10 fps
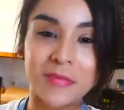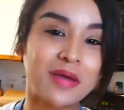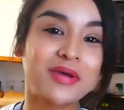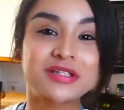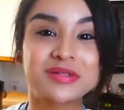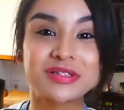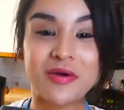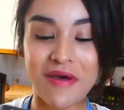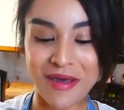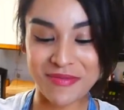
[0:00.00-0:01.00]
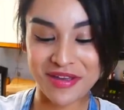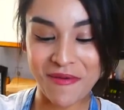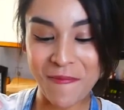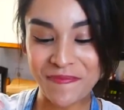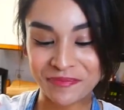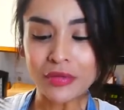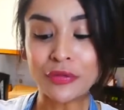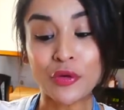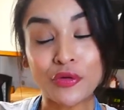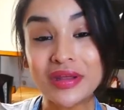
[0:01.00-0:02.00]
That makes me so happy.
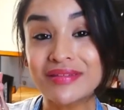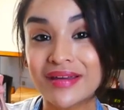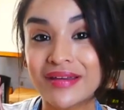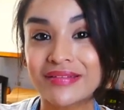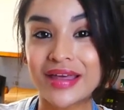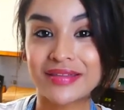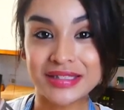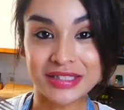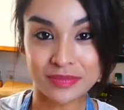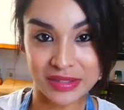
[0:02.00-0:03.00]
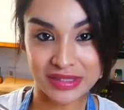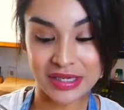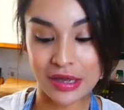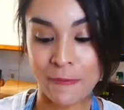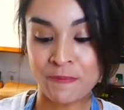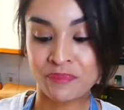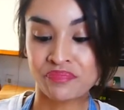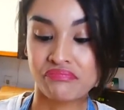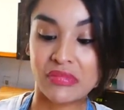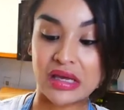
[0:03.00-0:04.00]
The only thing that this is missing
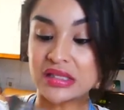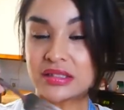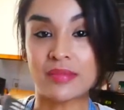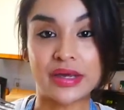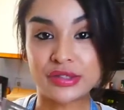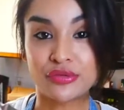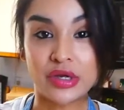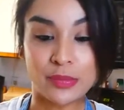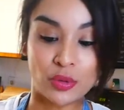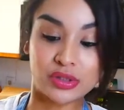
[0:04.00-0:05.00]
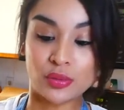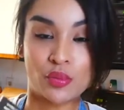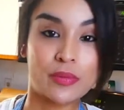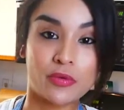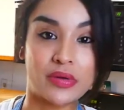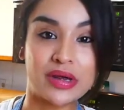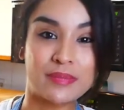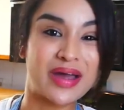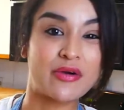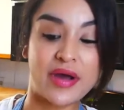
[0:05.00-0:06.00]
is some ice cream or some whipped
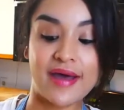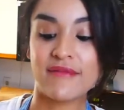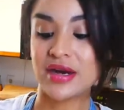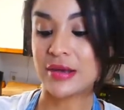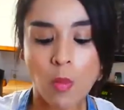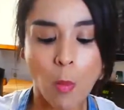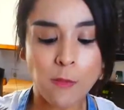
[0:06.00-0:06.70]
cream, but I don't have any.